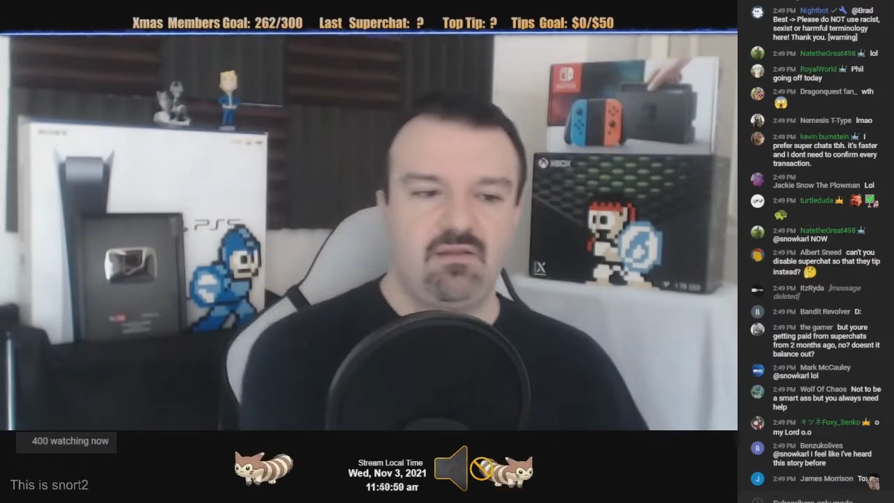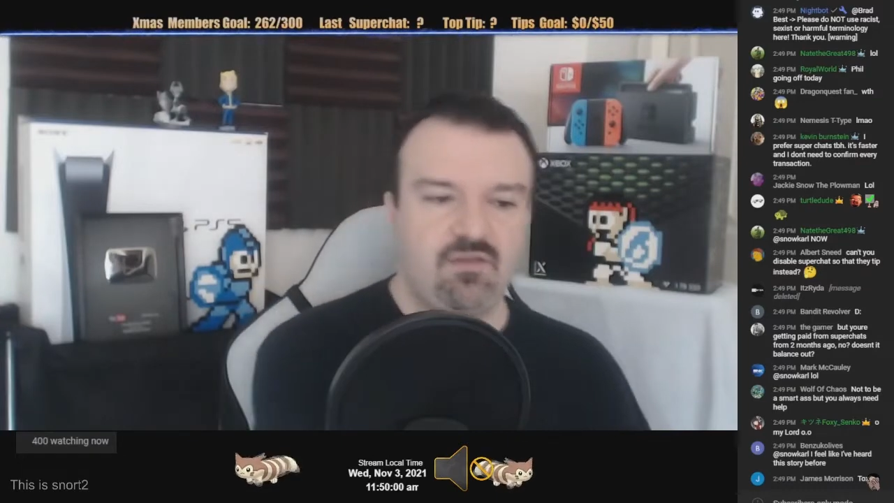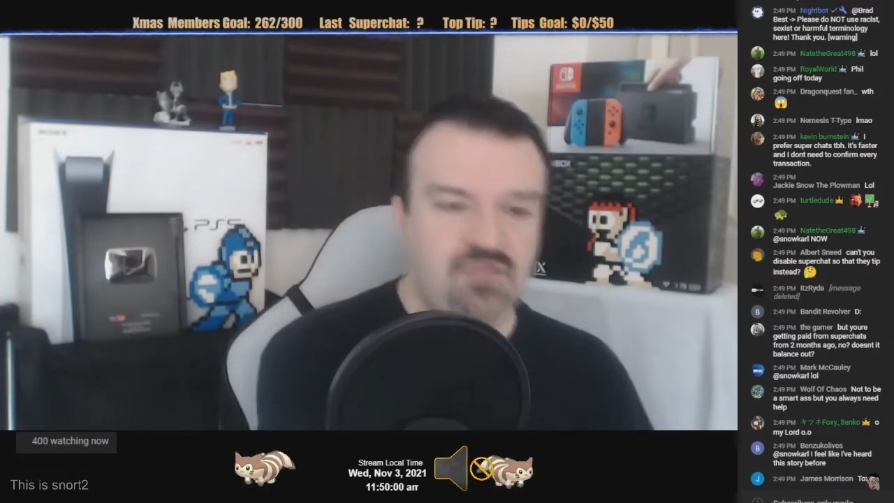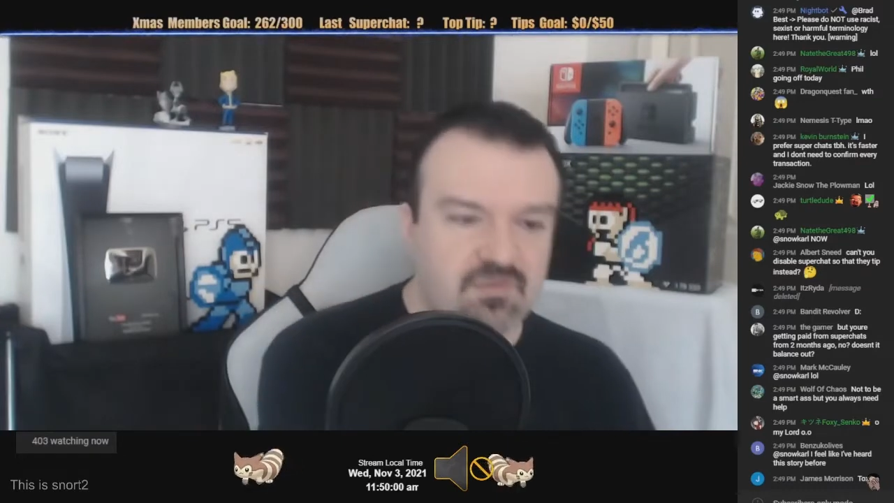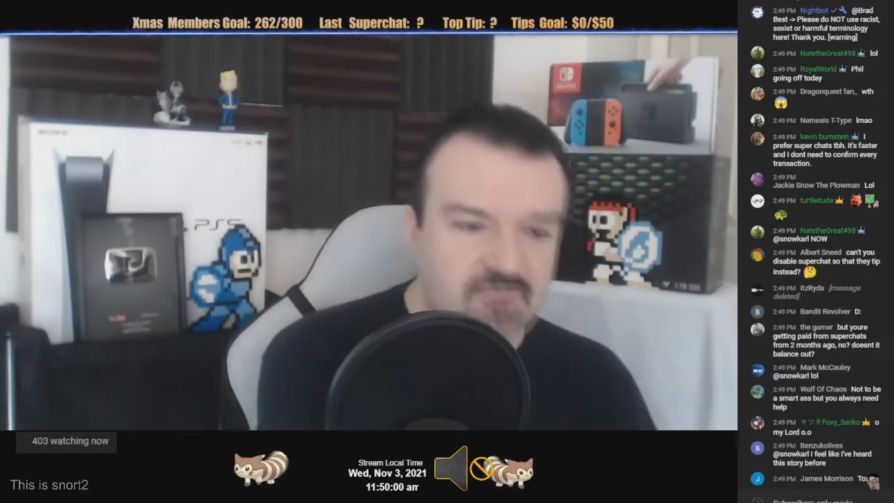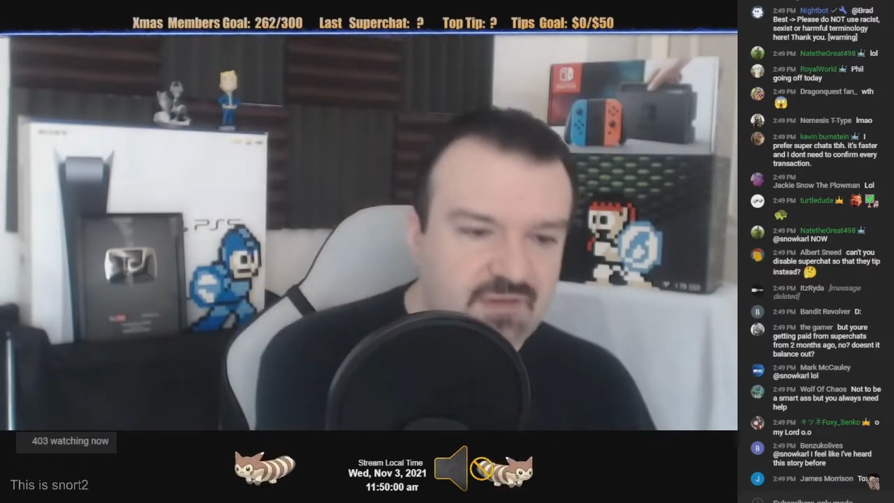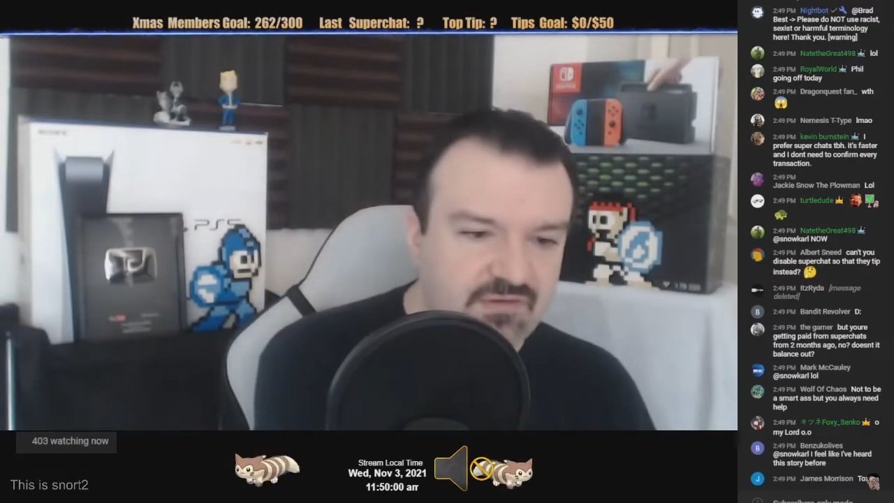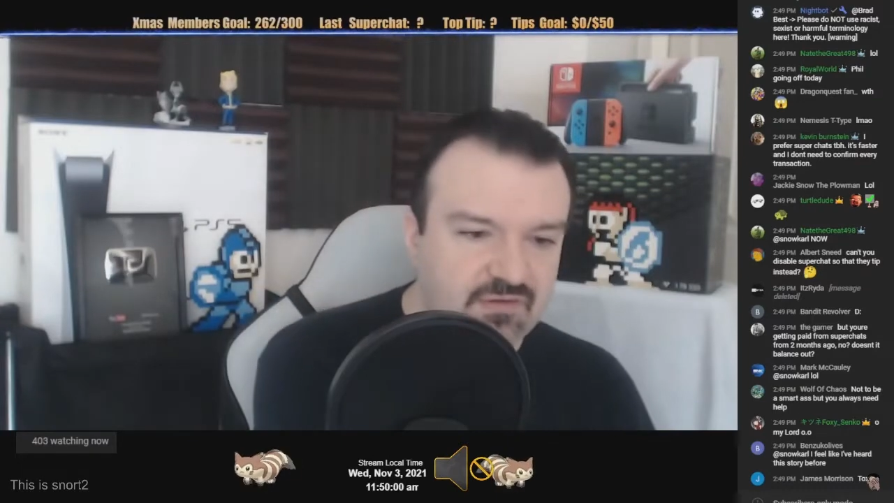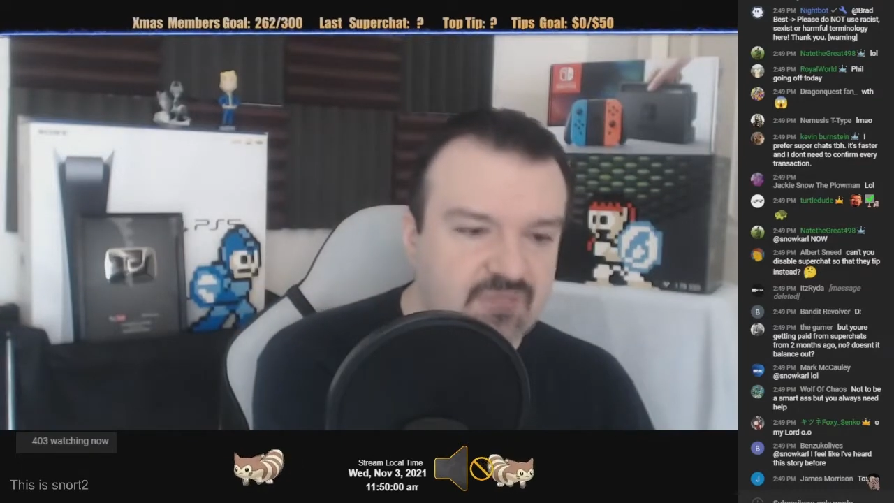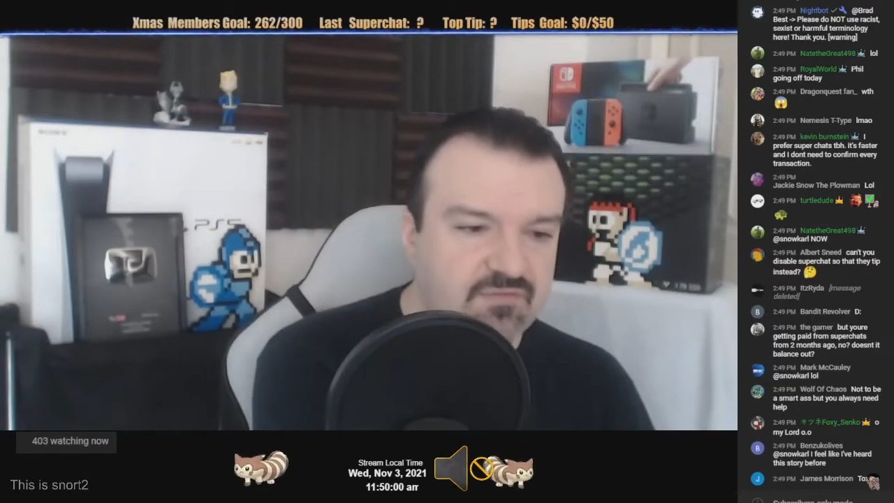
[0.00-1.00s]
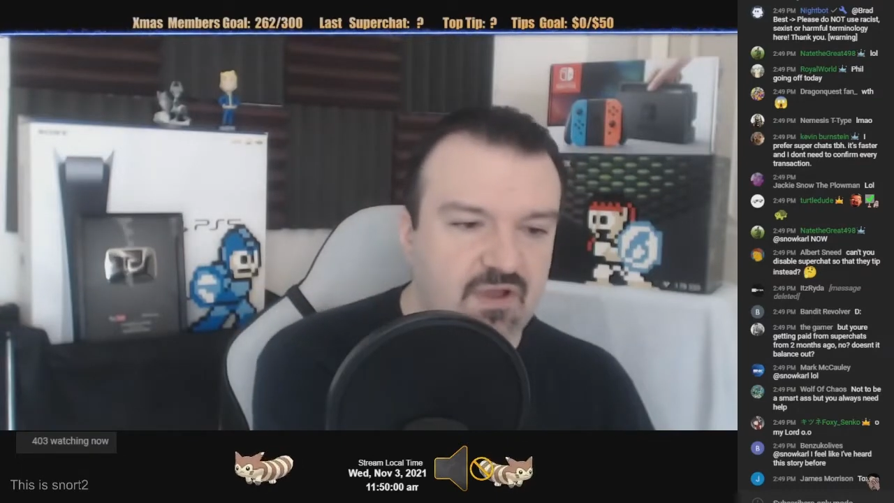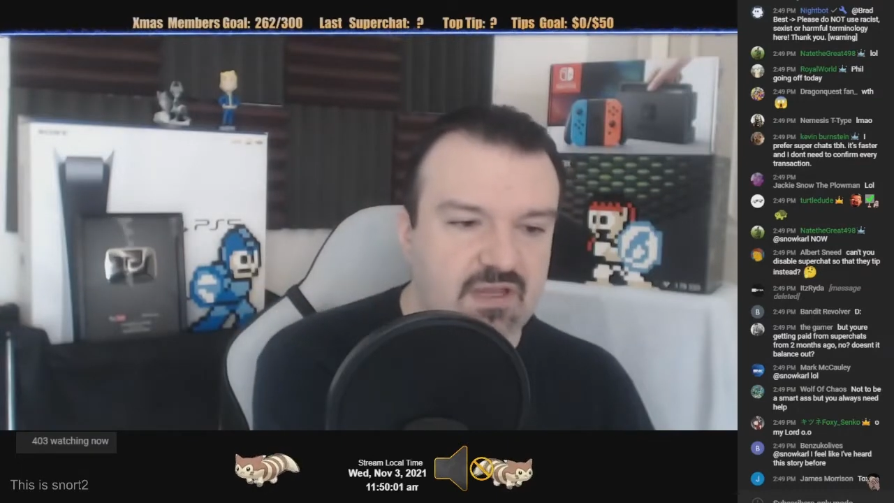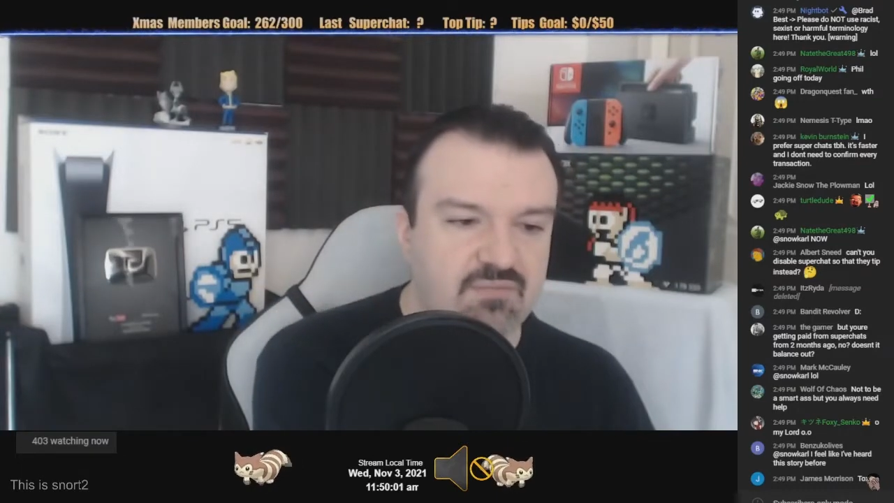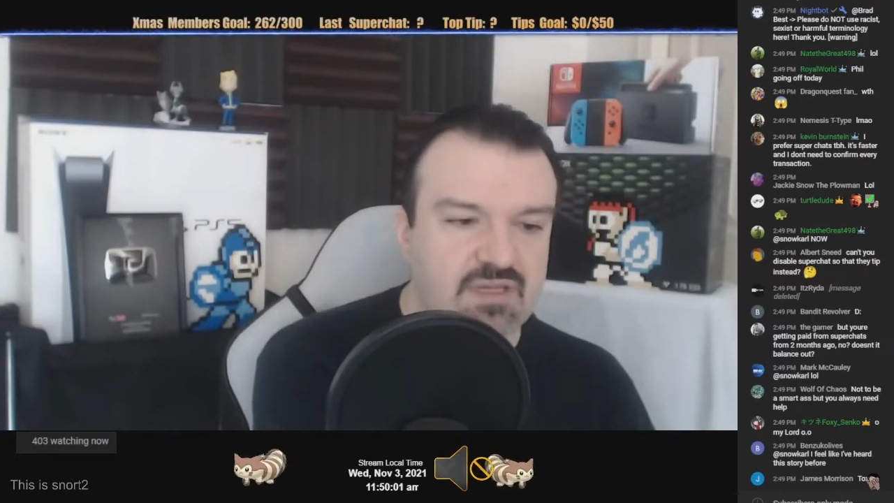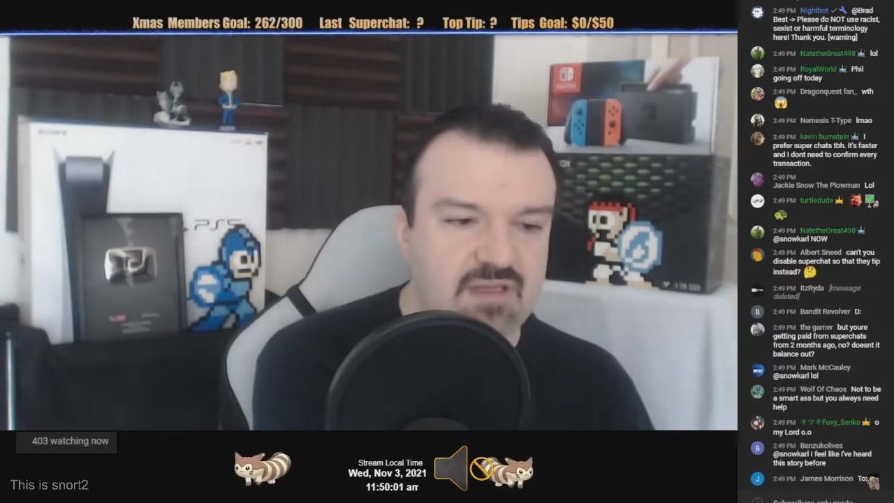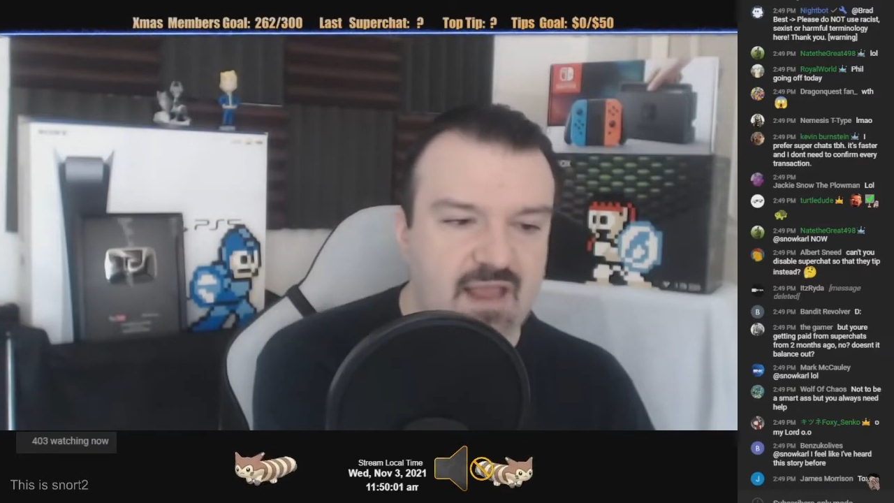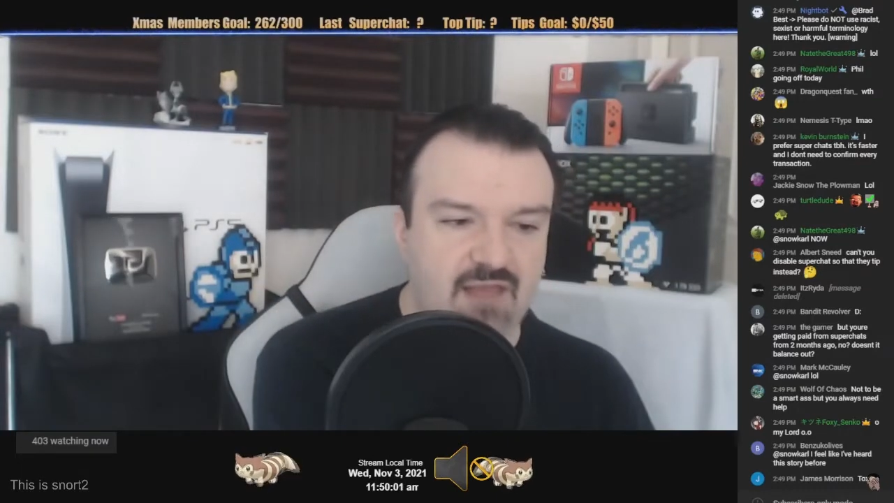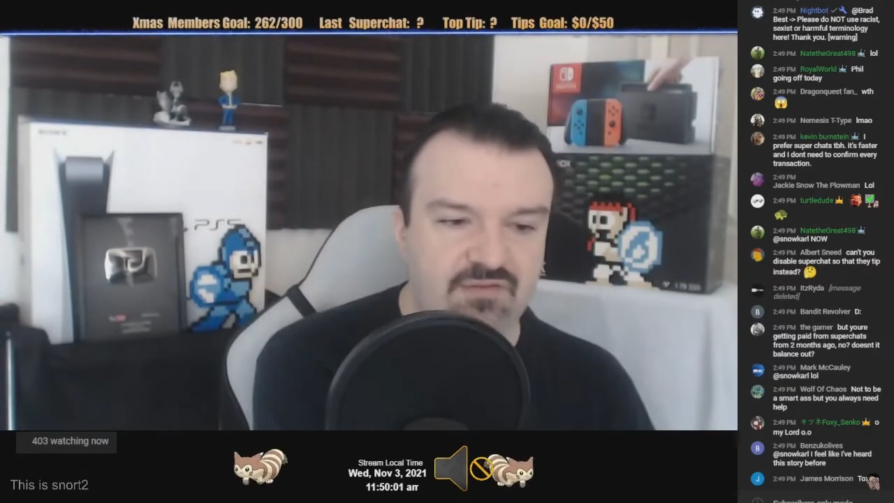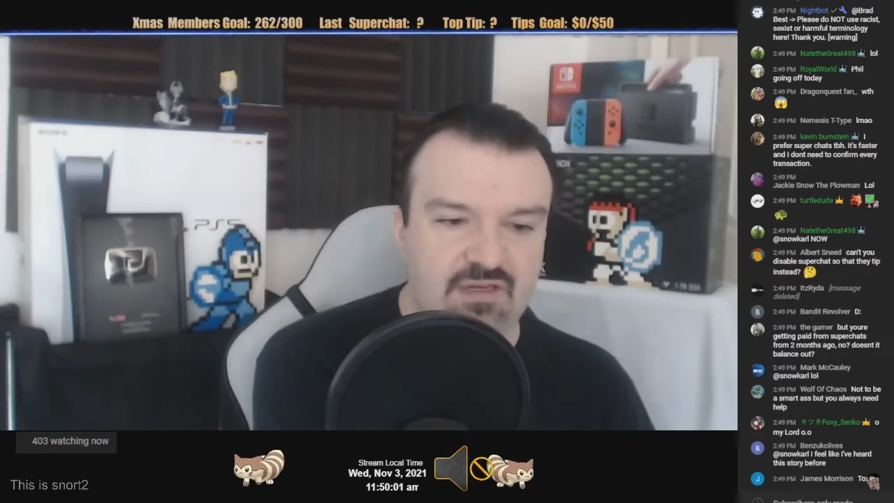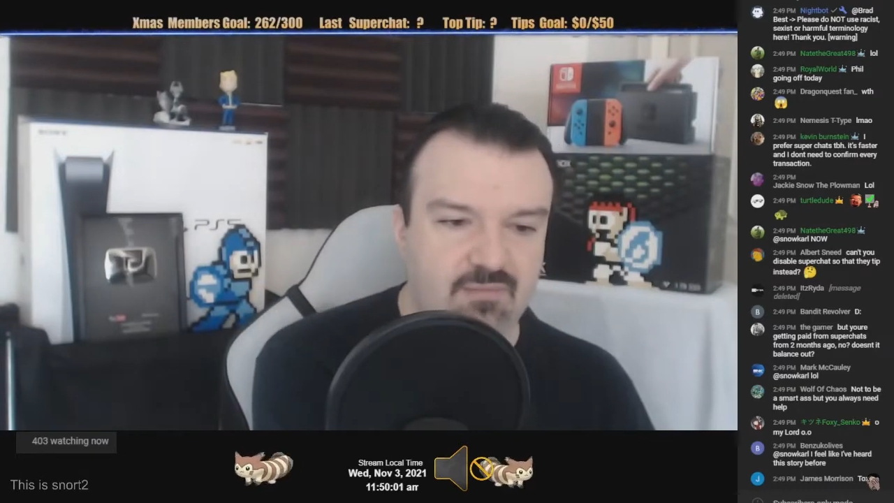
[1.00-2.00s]
To just basically fucking be
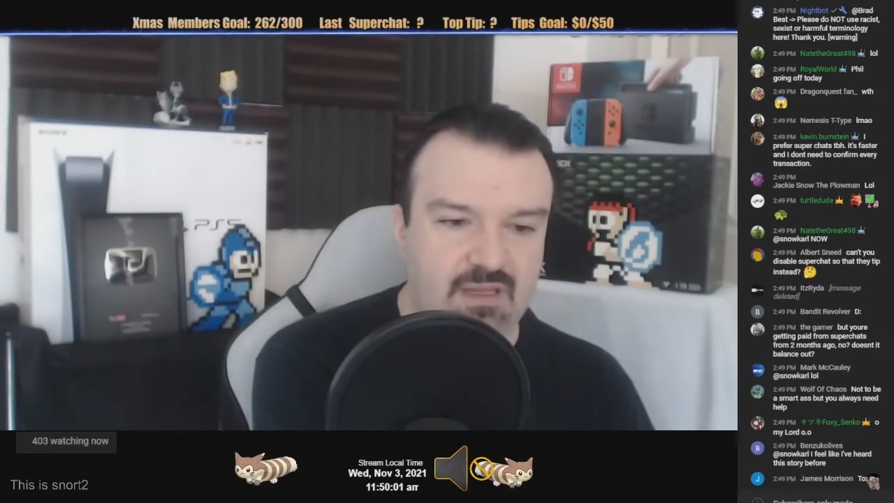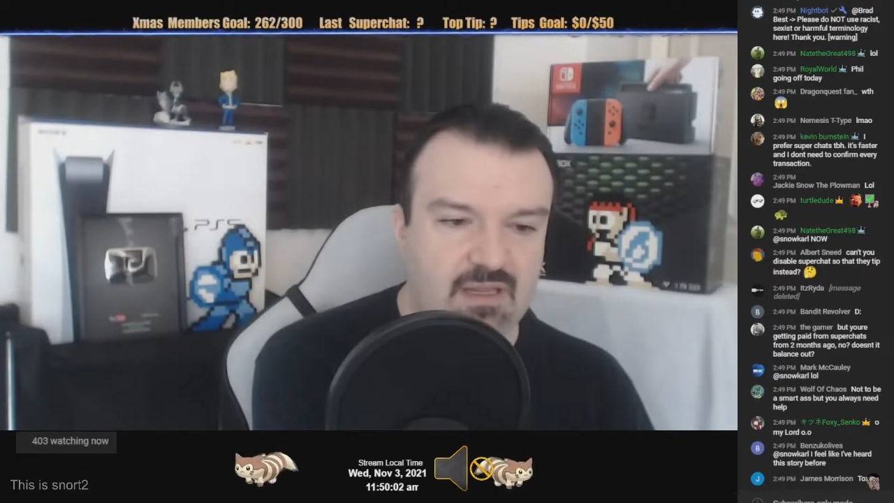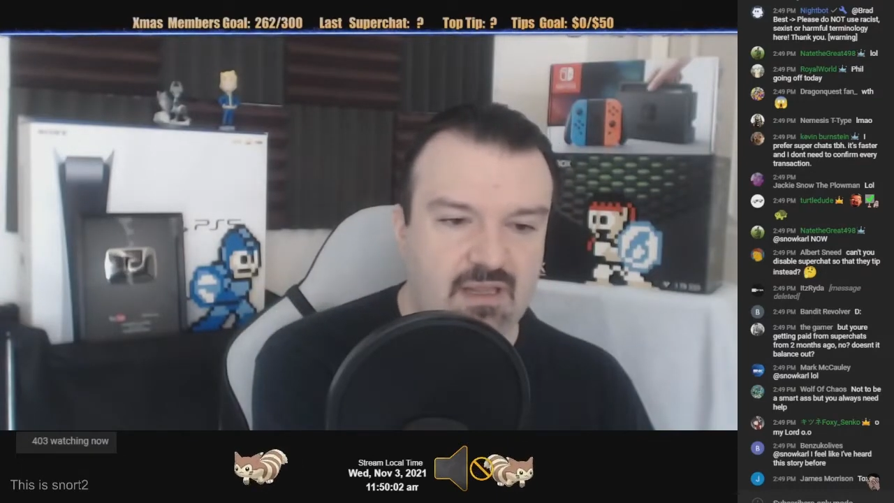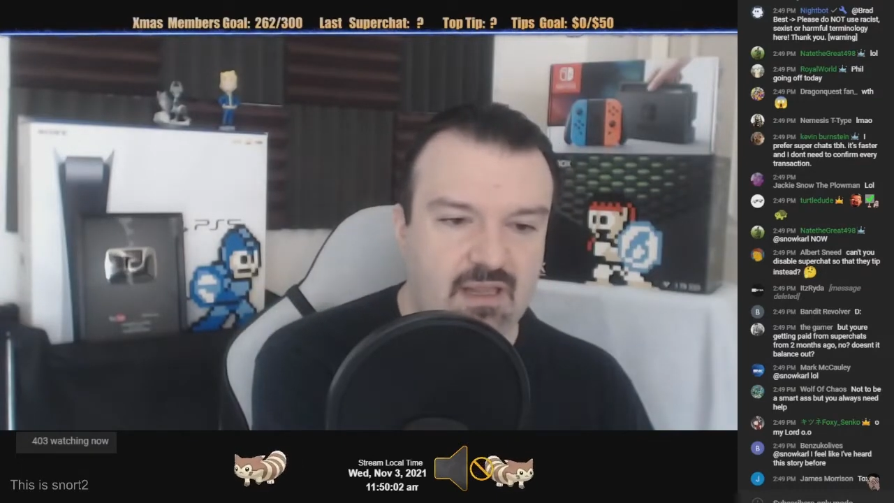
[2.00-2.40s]
nasty to me.